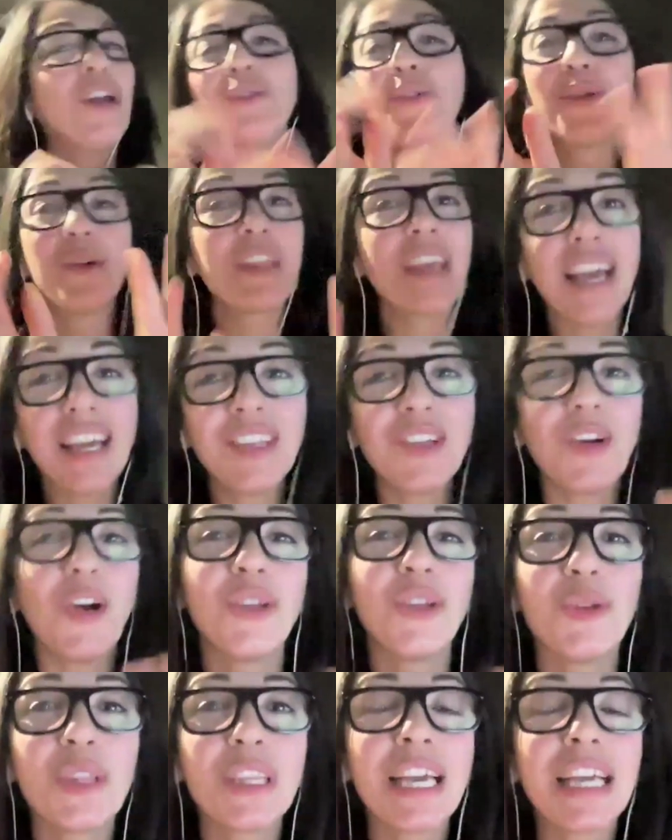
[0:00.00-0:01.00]
know that
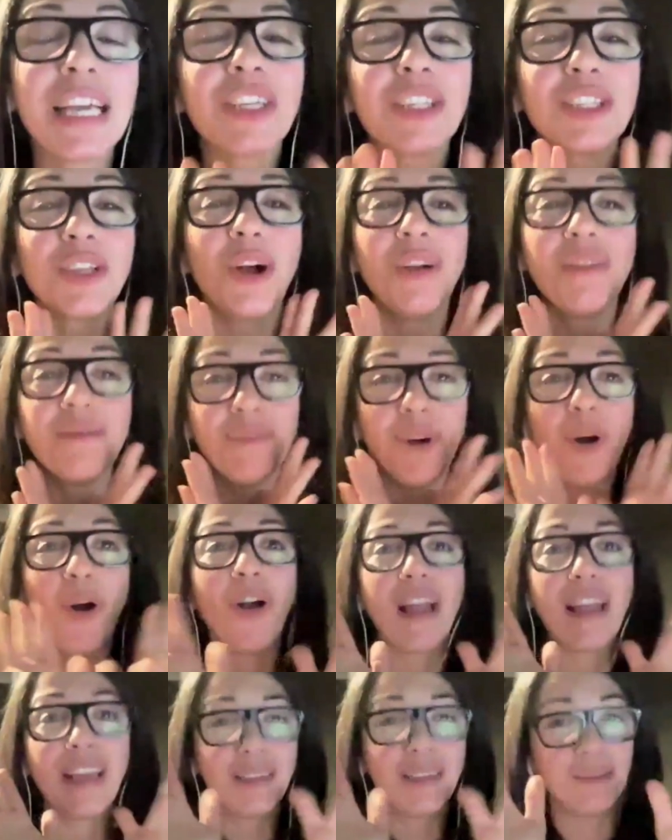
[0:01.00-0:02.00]
because
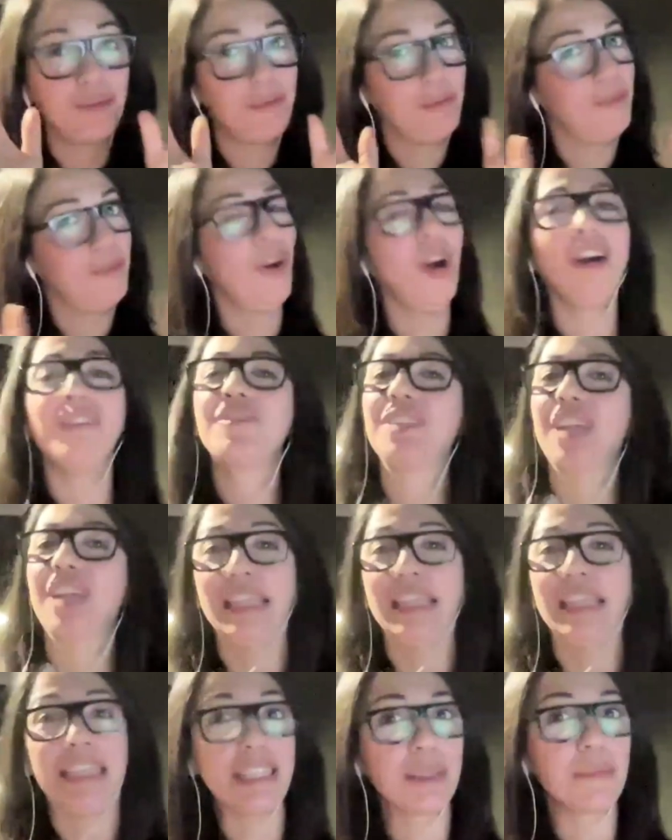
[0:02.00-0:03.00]
I've
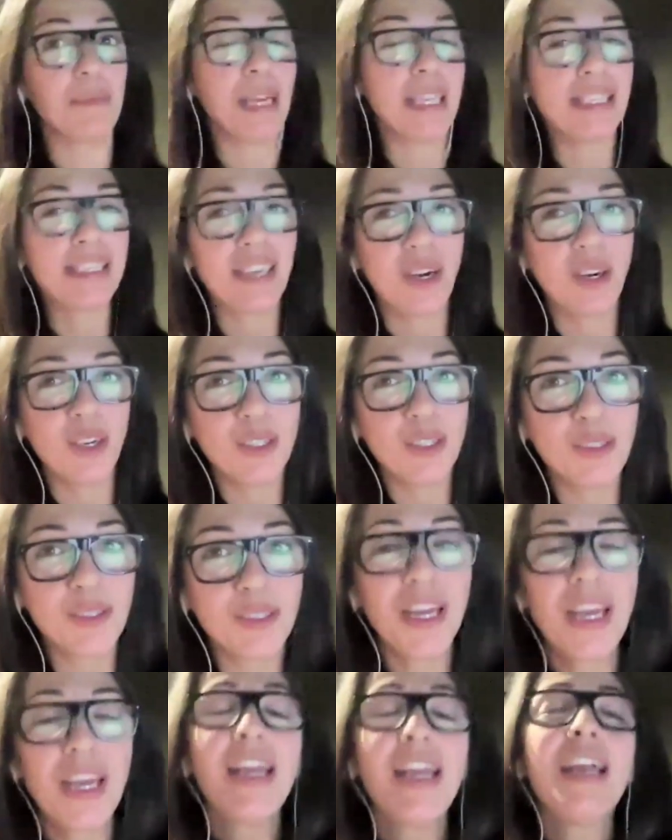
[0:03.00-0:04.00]
done this myself,
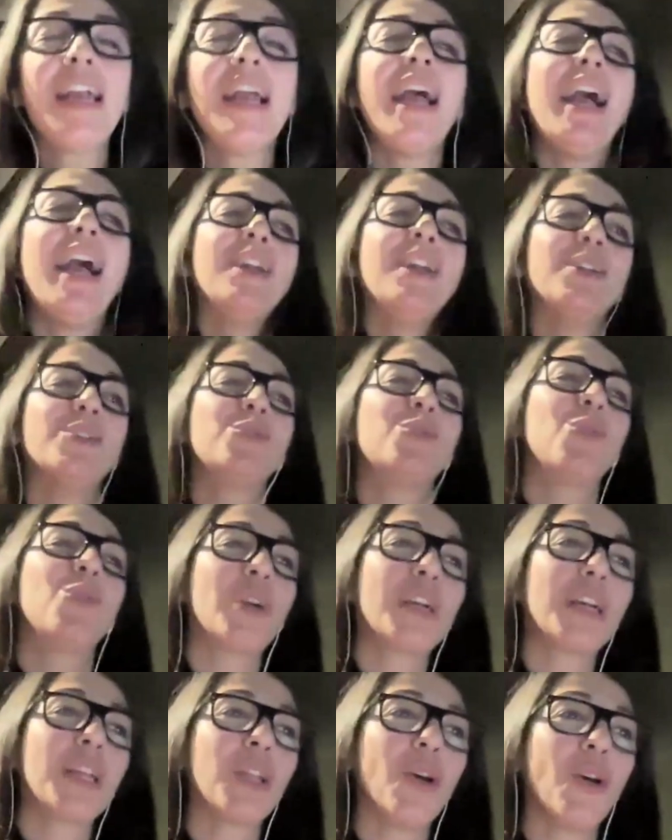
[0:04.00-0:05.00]
and I
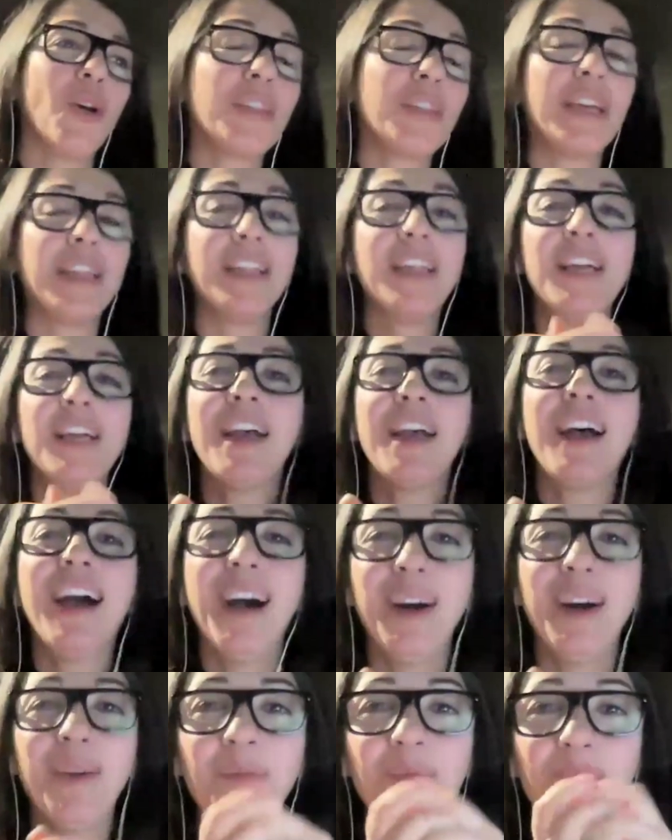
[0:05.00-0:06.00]
talk a lot. And
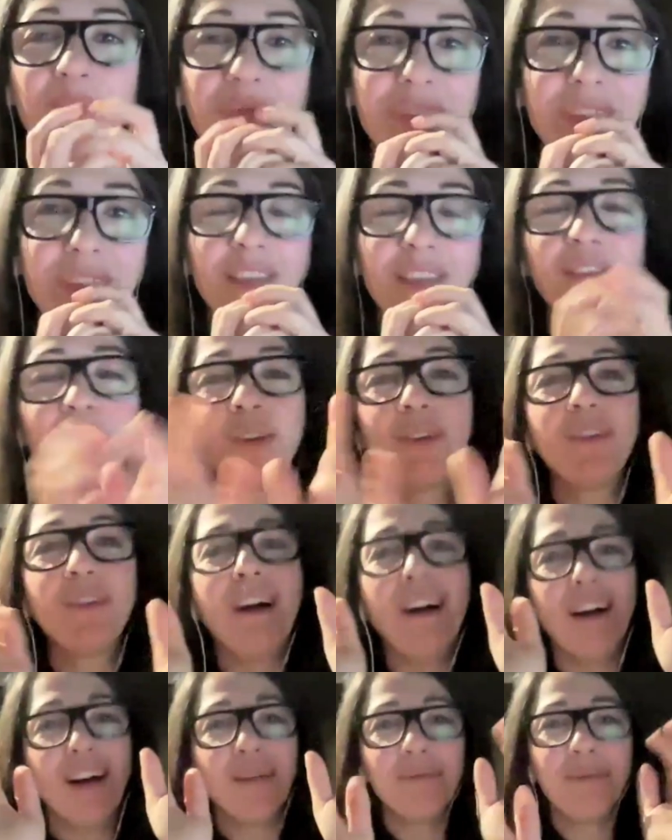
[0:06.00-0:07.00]
so
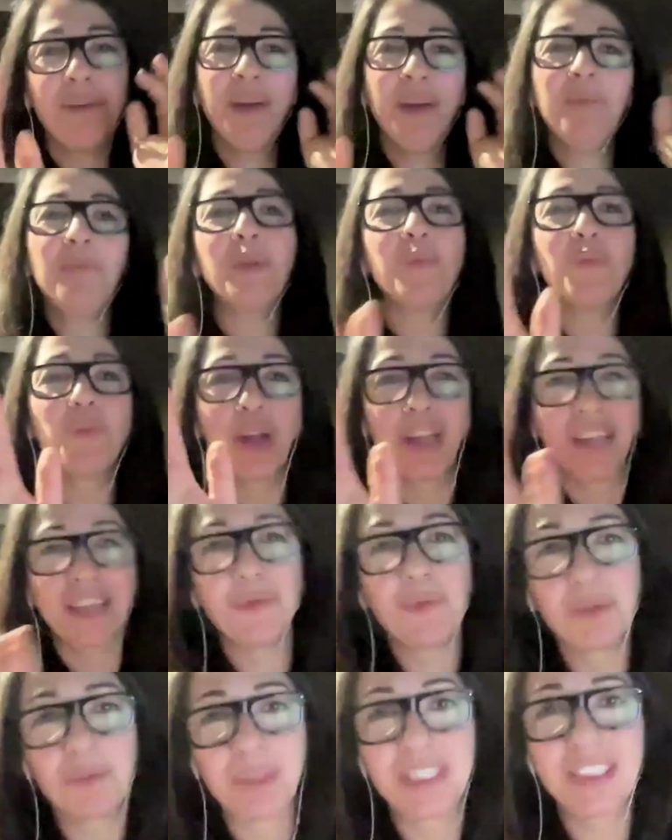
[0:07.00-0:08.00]
I've been
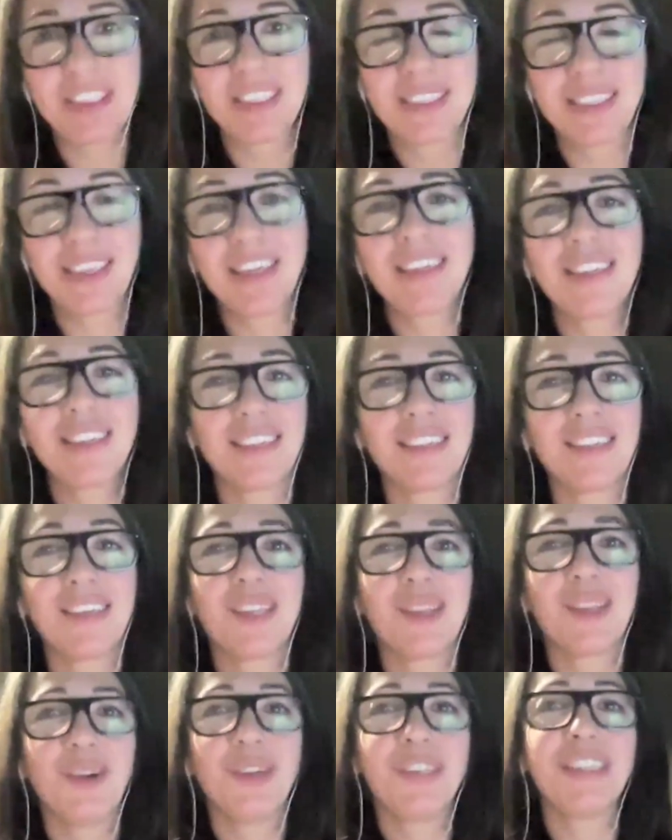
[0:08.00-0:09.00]
working with Business Station
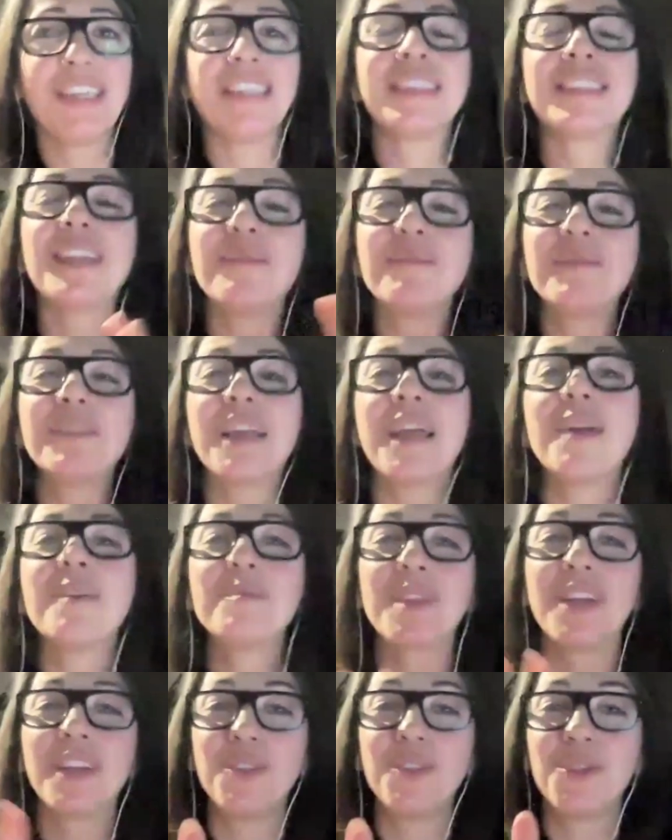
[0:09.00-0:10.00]
a lot, and
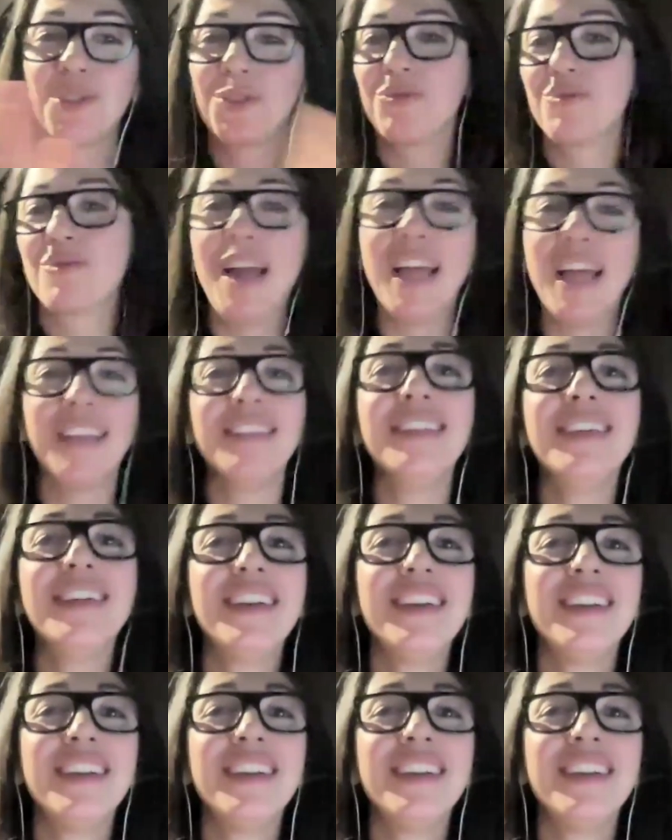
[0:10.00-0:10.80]
sometimes I used to run